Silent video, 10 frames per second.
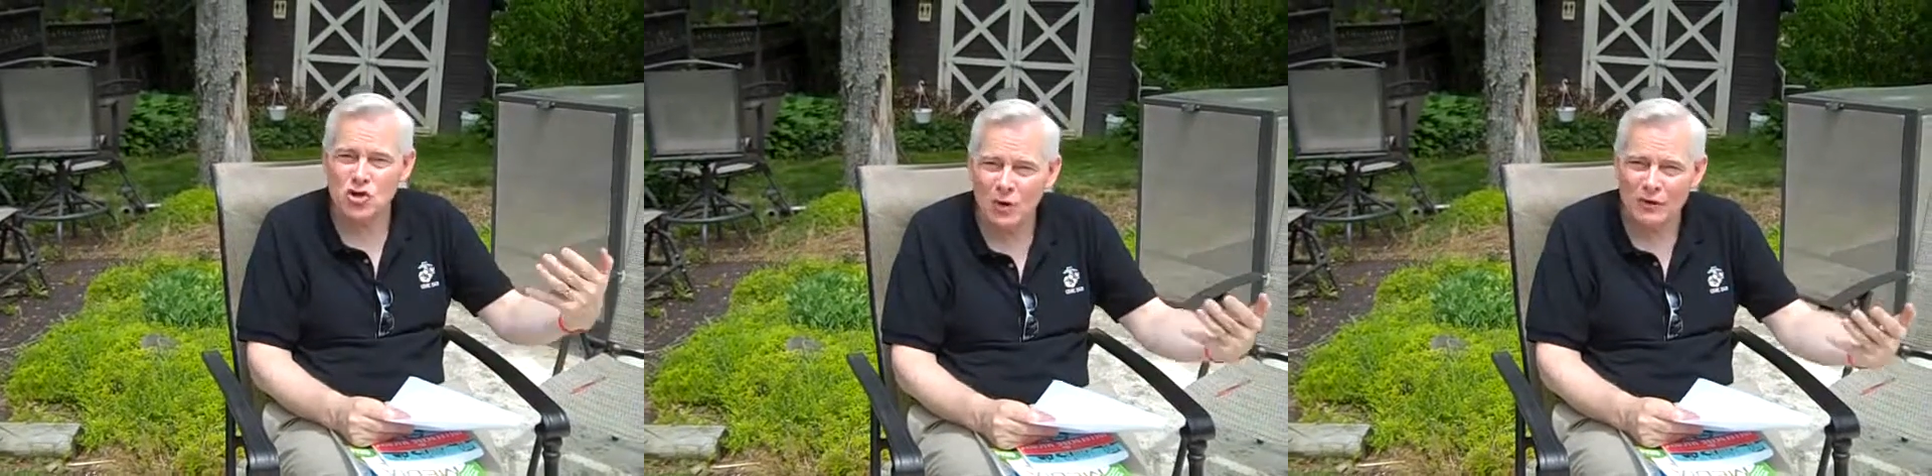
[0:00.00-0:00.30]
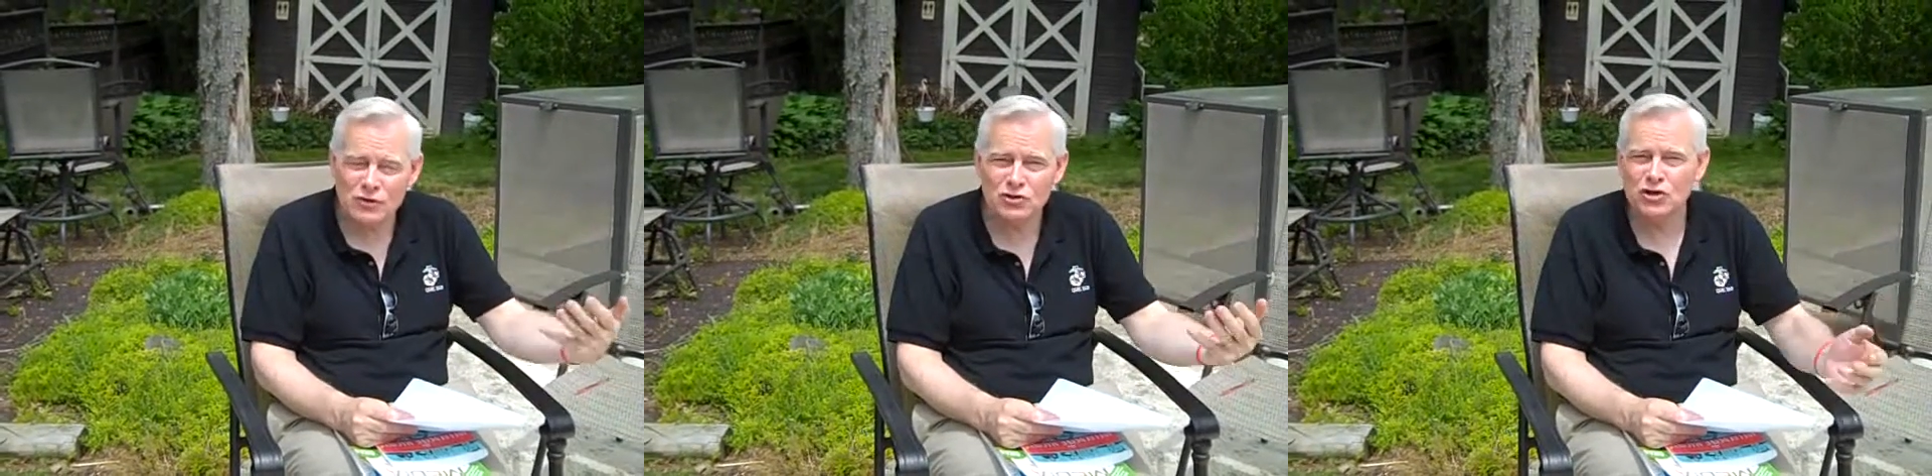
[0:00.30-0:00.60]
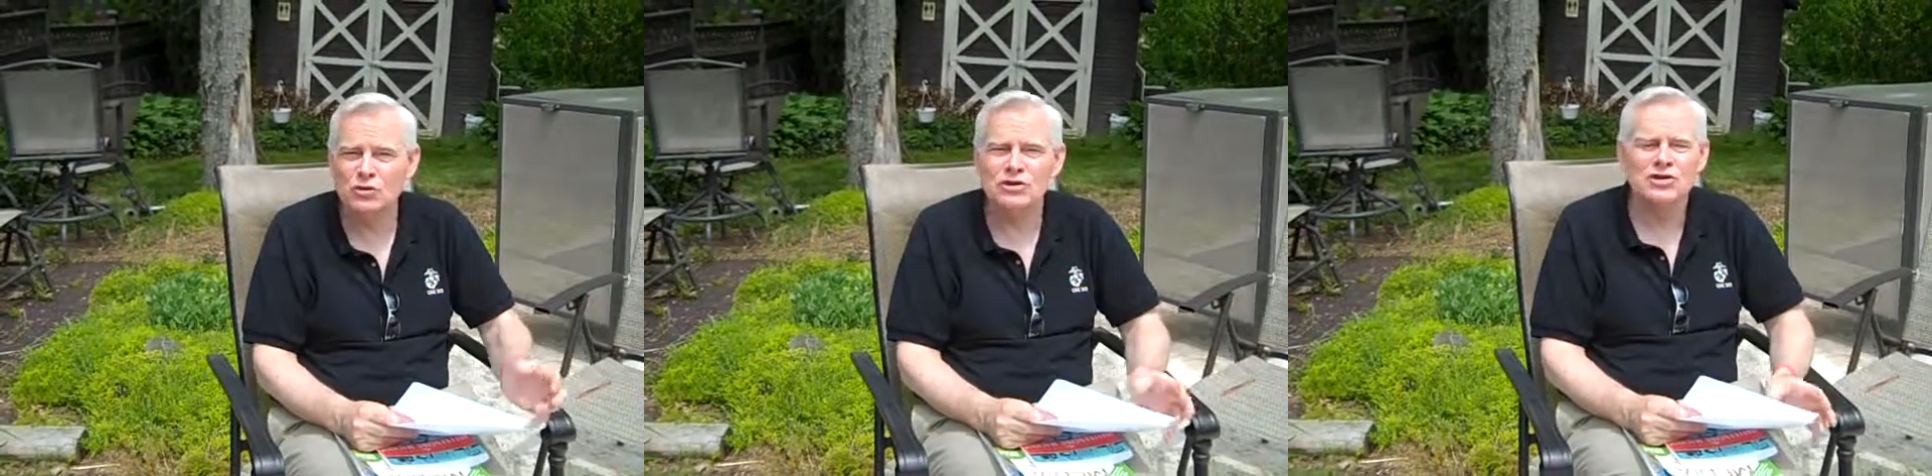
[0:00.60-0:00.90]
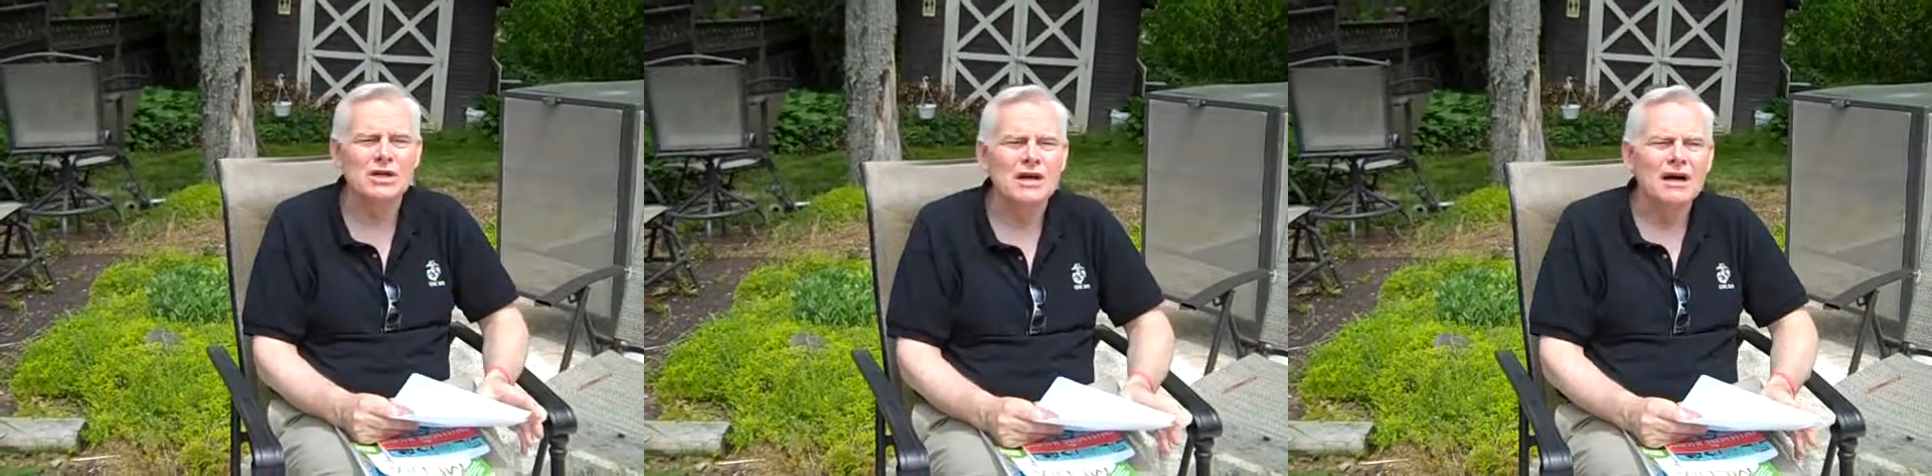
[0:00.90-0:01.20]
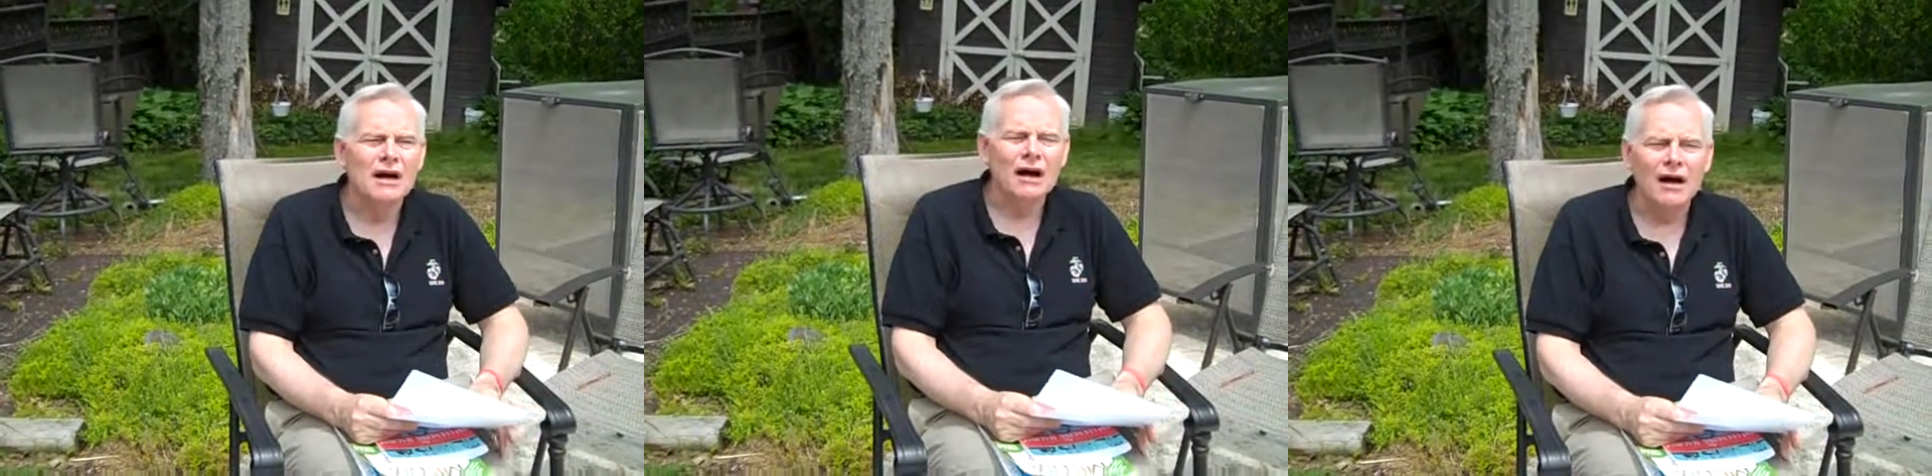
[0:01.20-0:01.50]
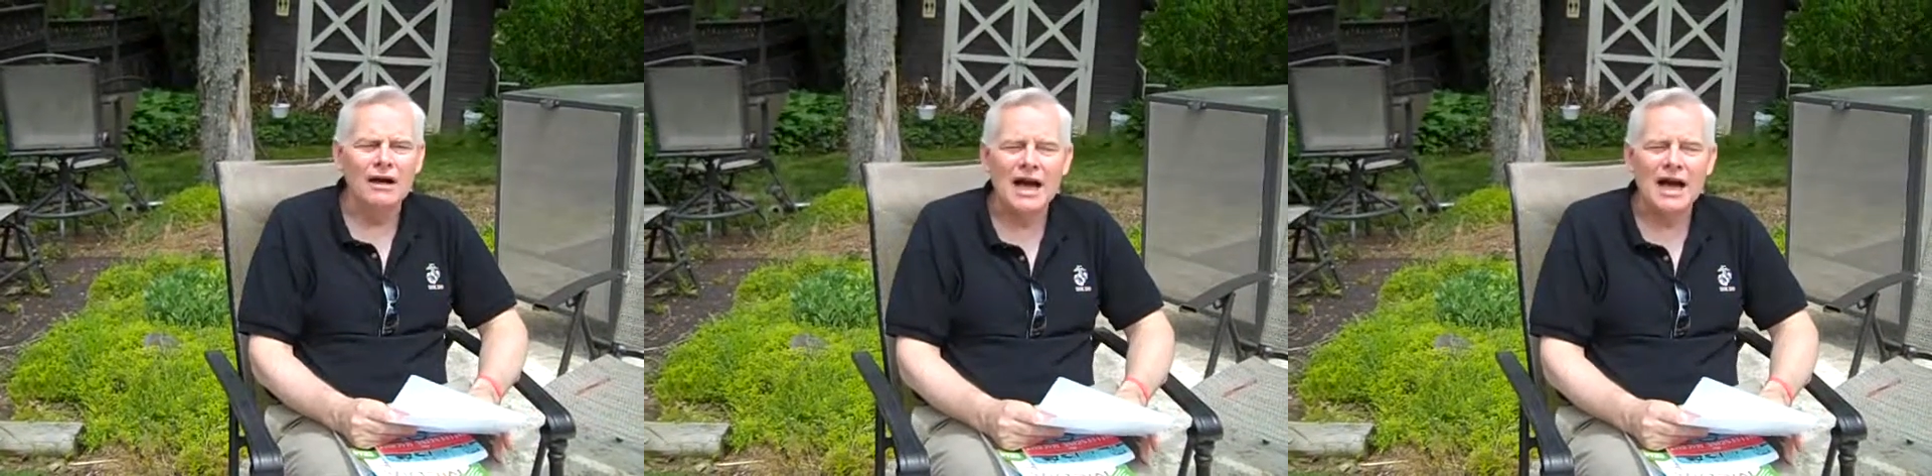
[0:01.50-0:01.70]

2 other students'